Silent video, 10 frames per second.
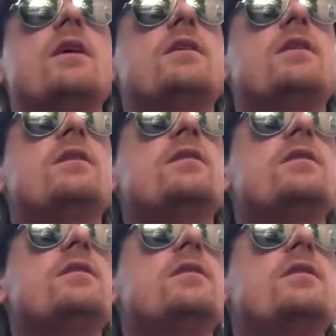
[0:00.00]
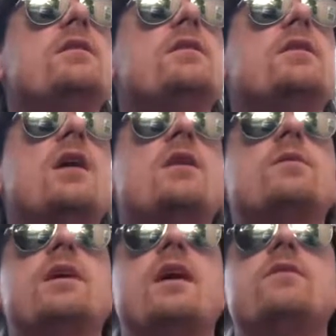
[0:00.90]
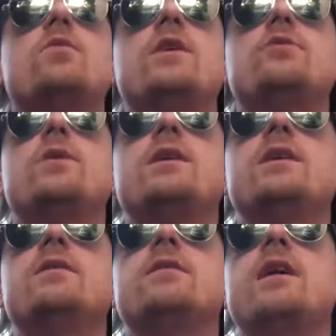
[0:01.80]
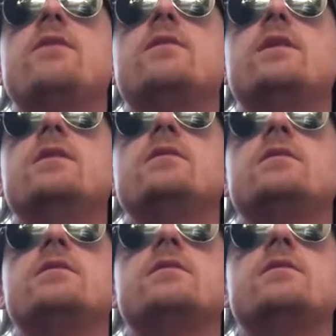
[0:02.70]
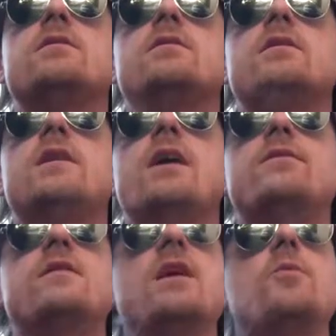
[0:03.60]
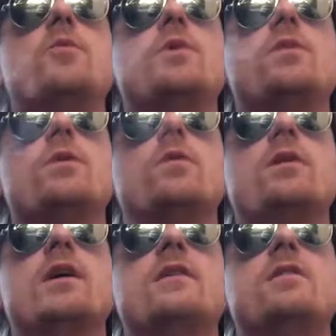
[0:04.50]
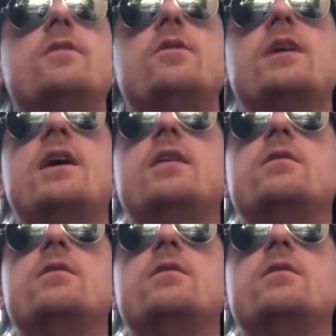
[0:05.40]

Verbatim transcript: out again. I don't really have to watch what I eat, thankfully. And half the time when we do our workouts, I've already had a,